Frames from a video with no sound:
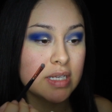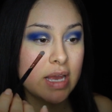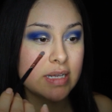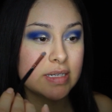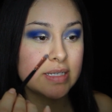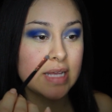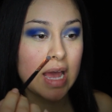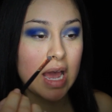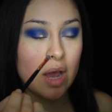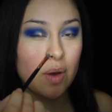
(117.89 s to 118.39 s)

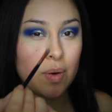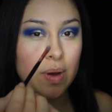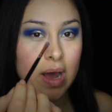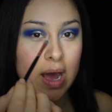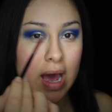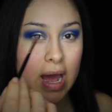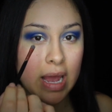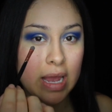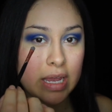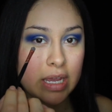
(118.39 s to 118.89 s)
is how
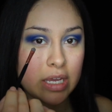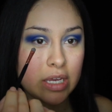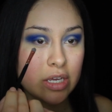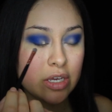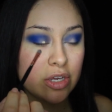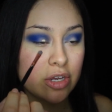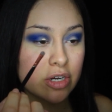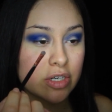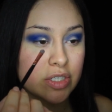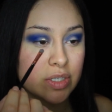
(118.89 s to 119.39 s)
high
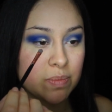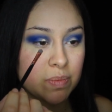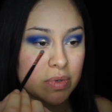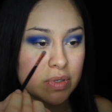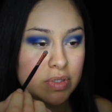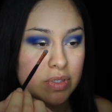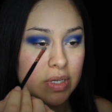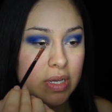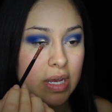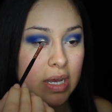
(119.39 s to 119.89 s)
you're
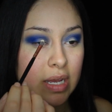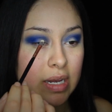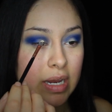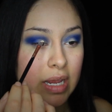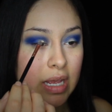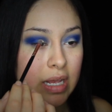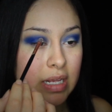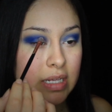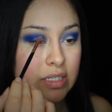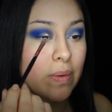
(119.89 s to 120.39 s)
supposed to cut
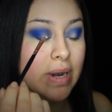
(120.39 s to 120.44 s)
it.